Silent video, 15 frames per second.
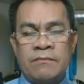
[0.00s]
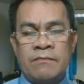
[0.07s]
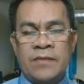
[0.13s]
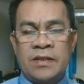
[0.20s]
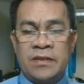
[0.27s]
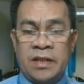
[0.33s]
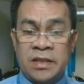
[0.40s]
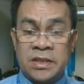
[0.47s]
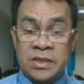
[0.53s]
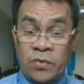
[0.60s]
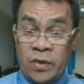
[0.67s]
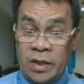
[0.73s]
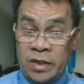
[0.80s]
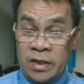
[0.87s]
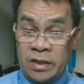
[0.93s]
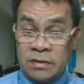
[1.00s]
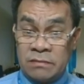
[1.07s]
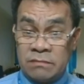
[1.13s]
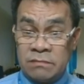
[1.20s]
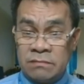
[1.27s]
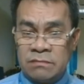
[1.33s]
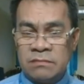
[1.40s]
Then square it.
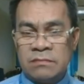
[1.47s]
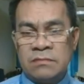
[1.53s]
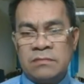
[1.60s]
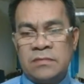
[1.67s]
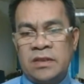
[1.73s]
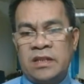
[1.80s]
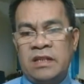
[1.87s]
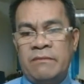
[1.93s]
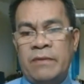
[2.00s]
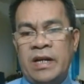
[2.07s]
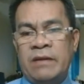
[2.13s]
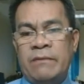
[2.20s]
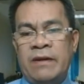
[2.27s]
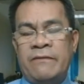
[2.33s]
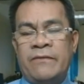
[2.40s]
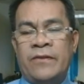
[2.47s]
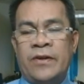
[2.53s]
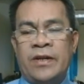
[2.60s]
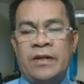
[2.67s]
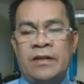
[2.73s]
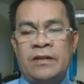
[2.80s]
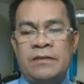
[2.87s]
Then divide by
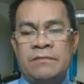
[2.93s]
4.